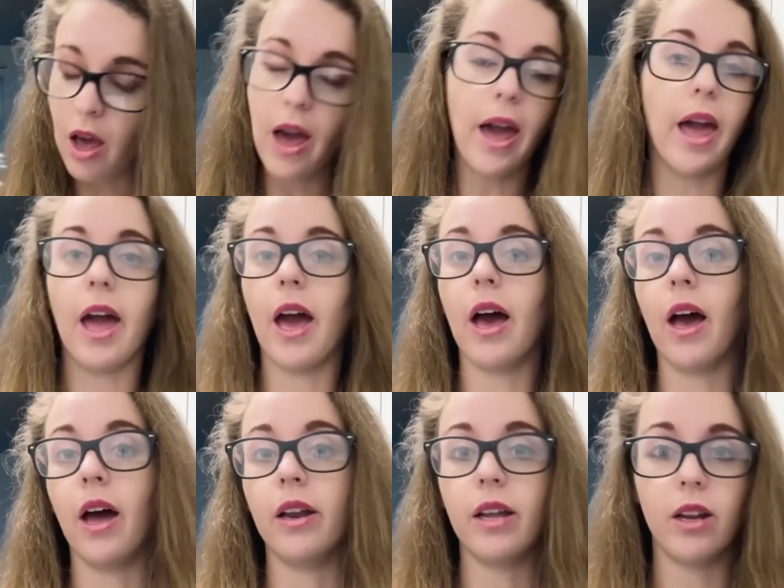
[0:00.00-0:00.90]

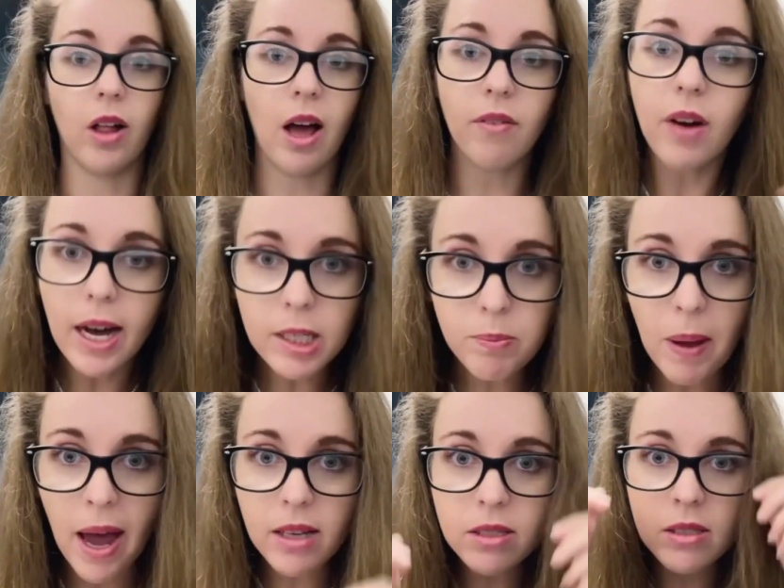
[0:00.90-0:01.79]
and it'll have ice
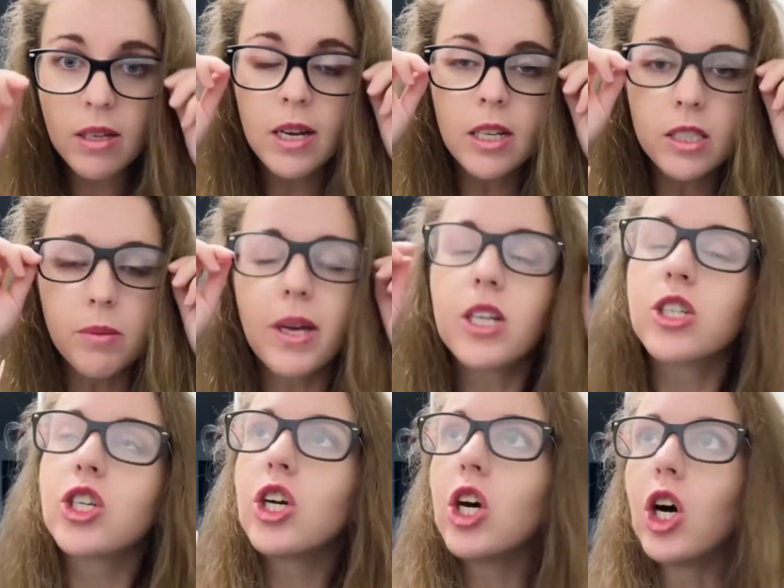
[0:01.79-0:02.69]
packs to make
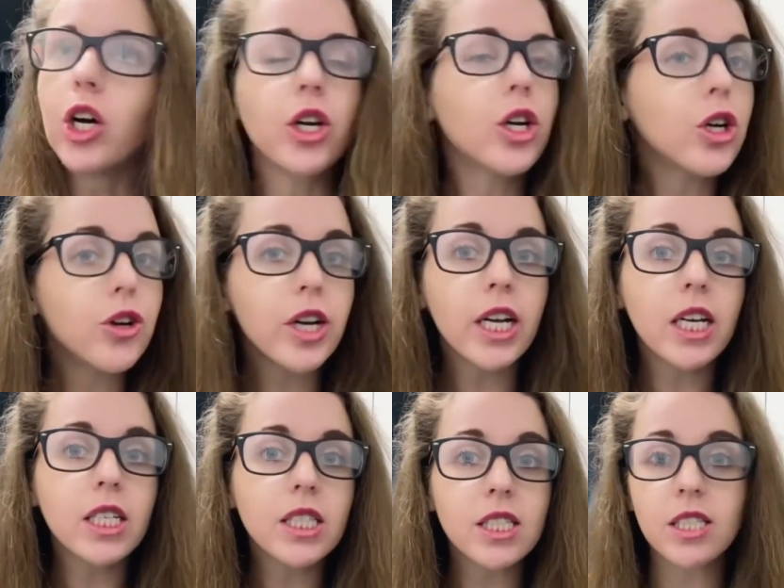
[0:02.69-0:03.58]
sure all your
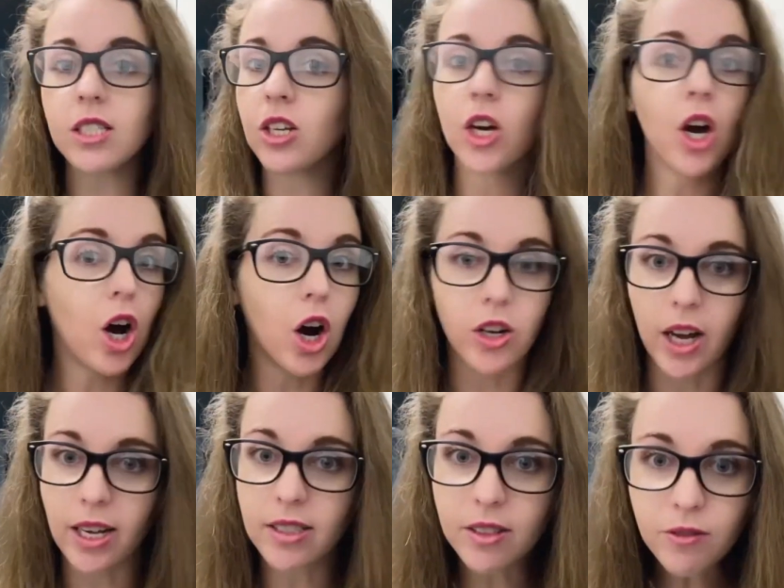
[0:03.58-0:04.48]
ingredients are
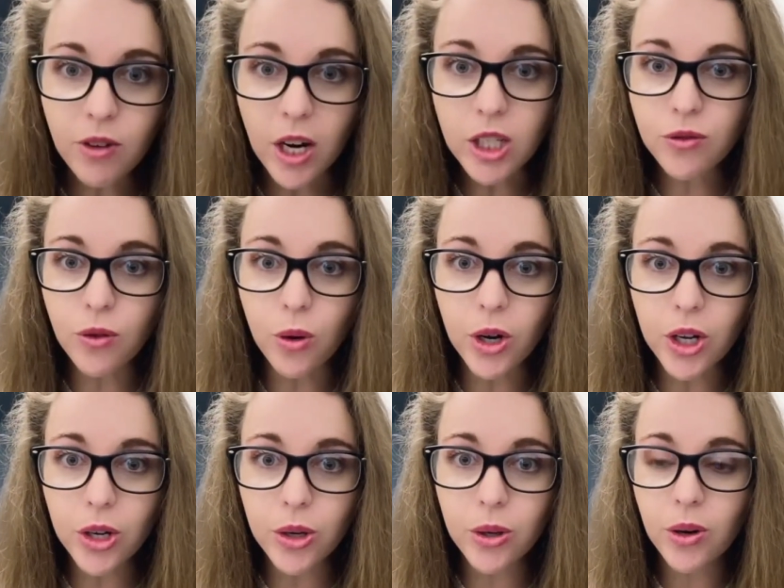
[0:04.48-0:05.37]
nice and fresh for
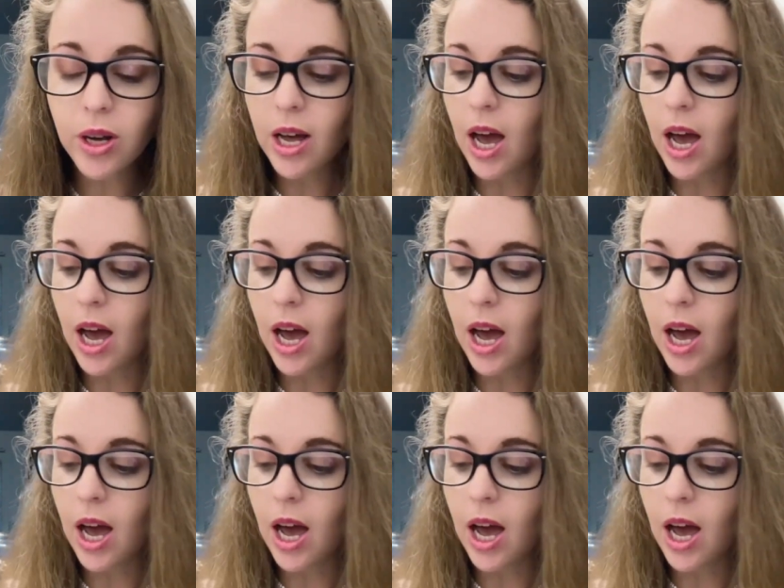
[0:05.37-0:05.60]
you.